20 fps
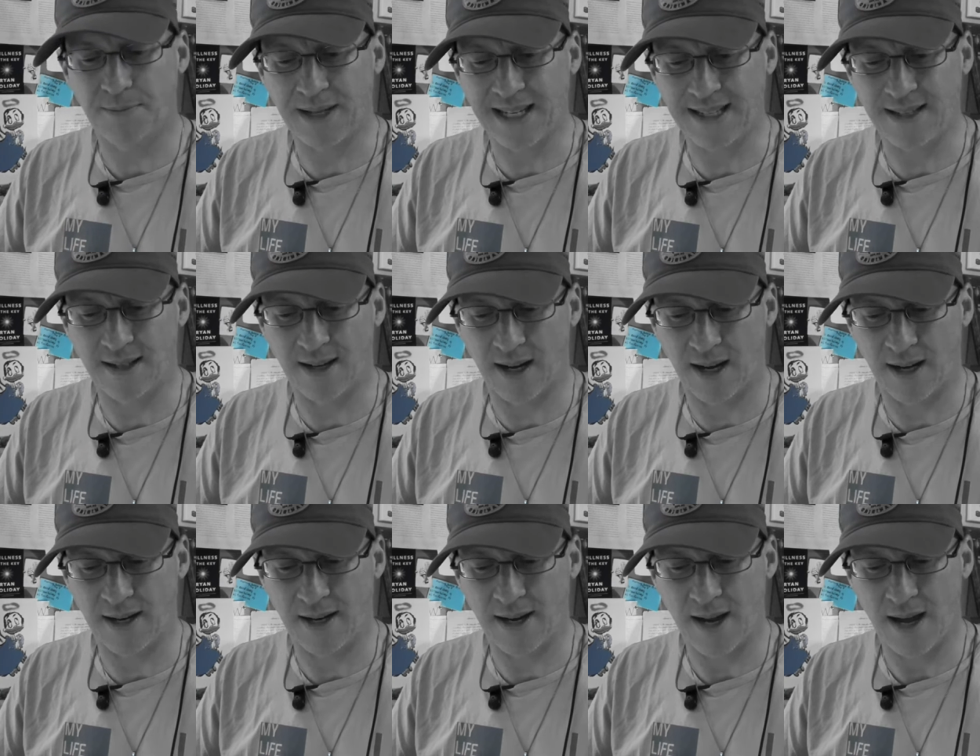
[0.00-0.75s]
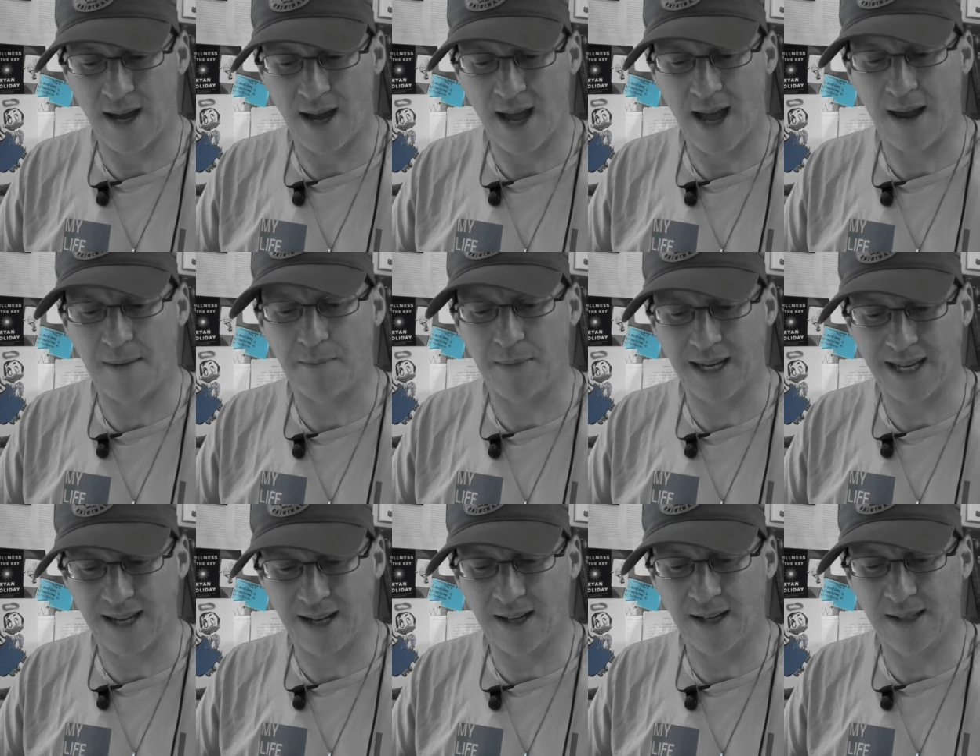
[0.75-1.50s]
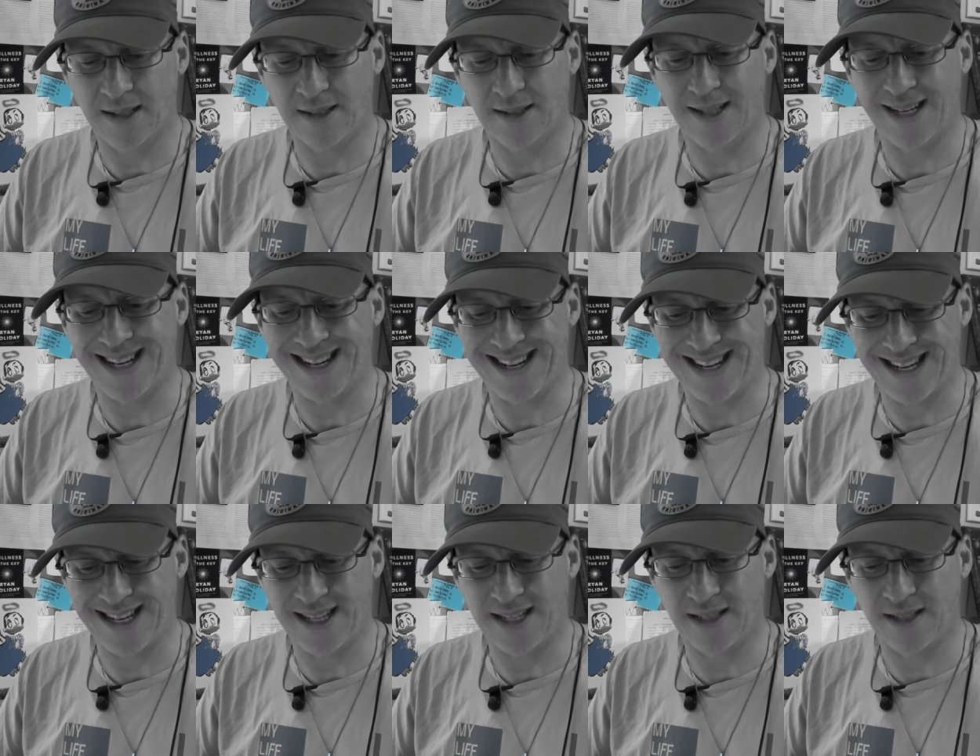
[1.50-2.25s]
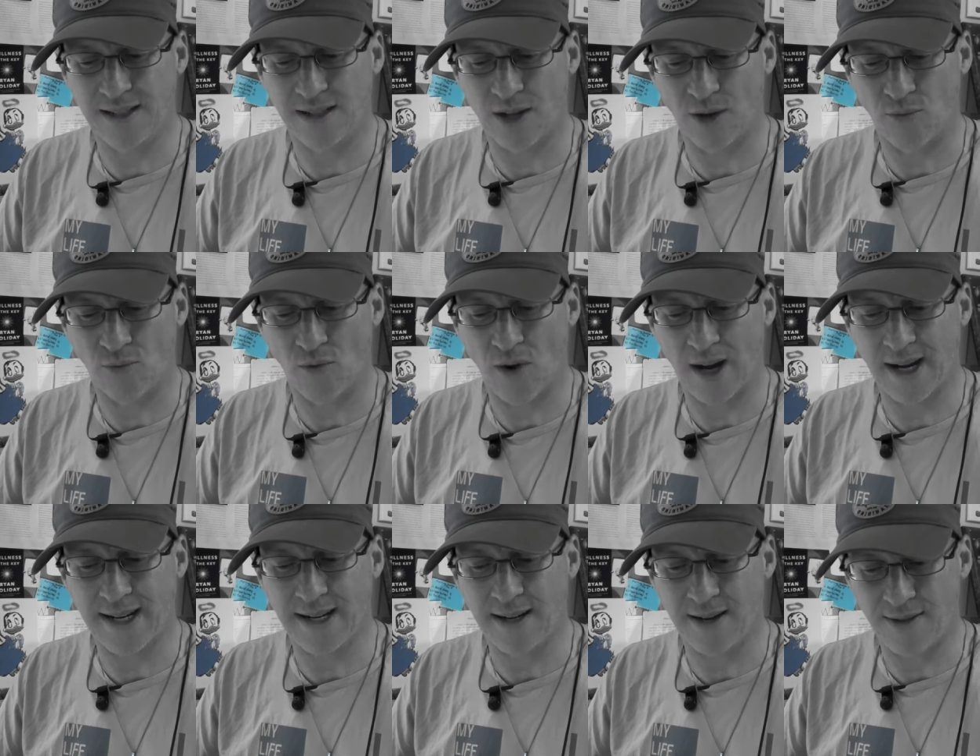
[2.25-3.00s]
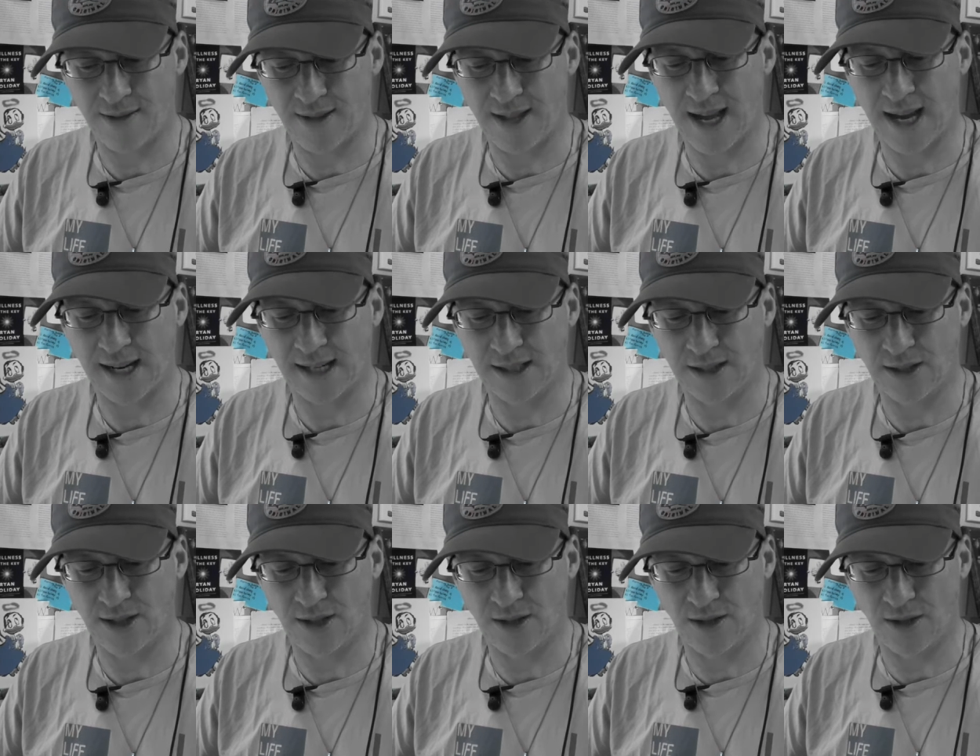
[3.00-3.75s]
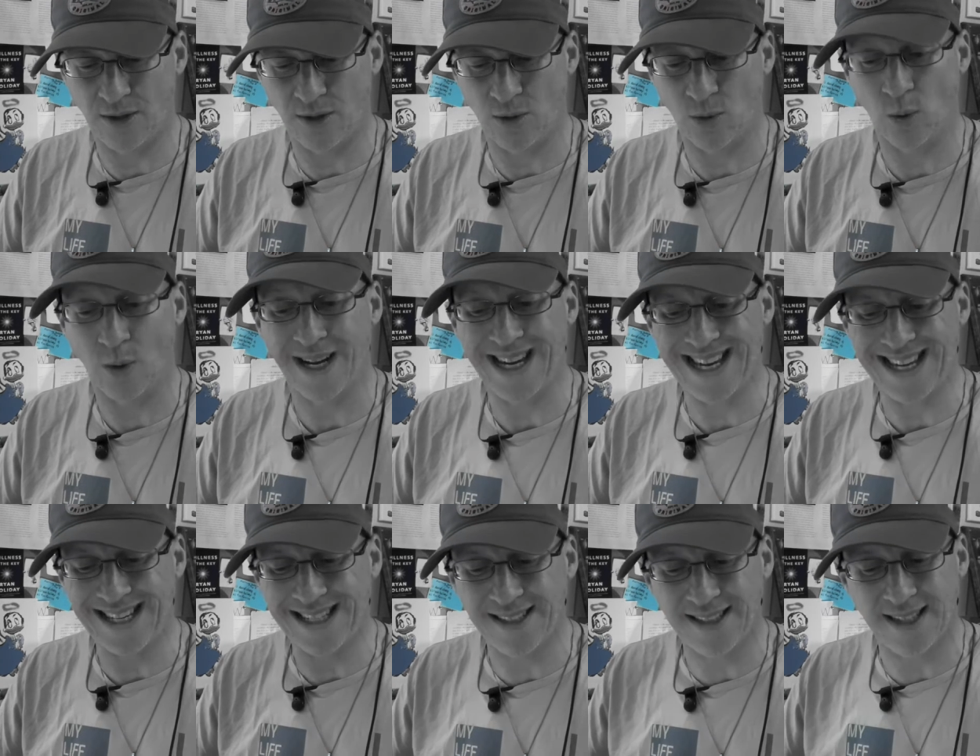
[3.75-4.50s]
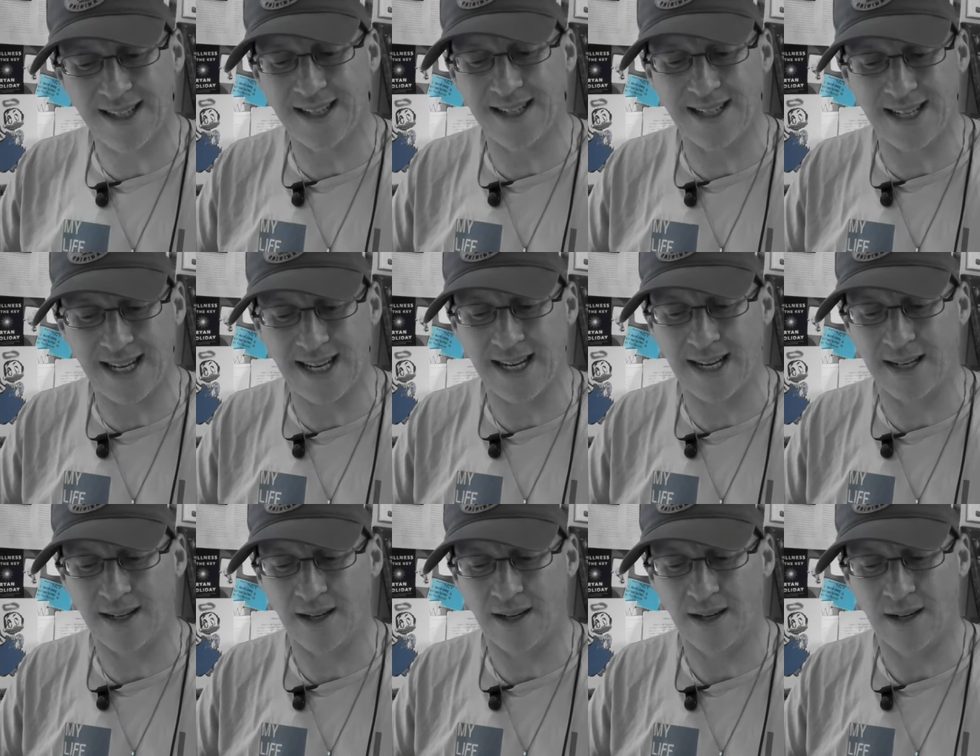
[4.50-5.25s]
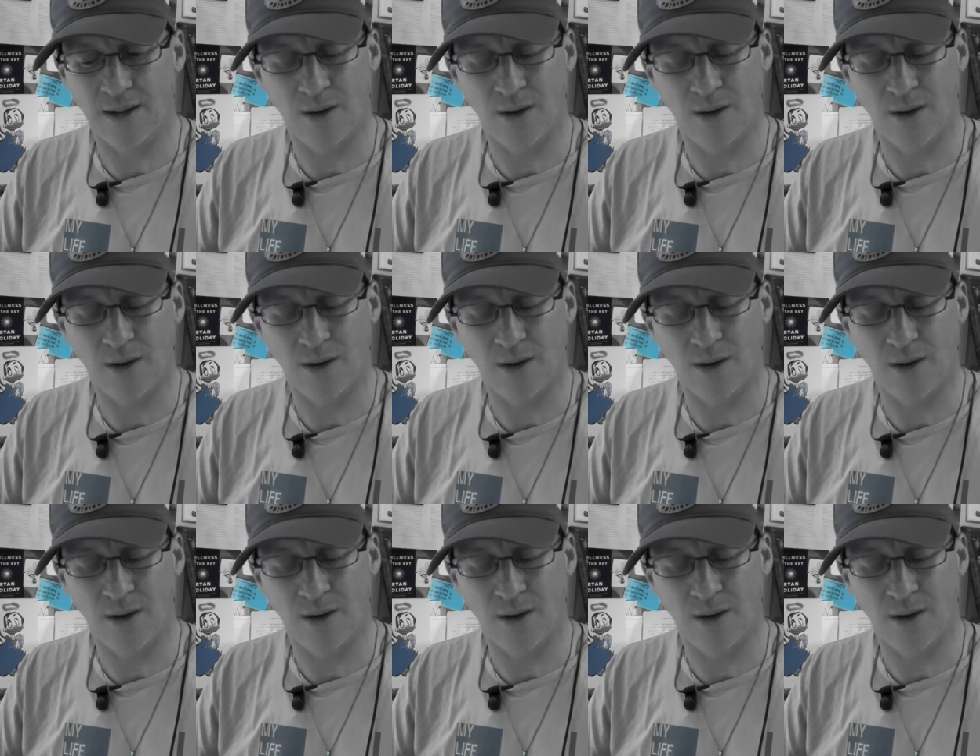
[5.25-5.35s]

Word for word: be done and because it is the right thing to do is indeed,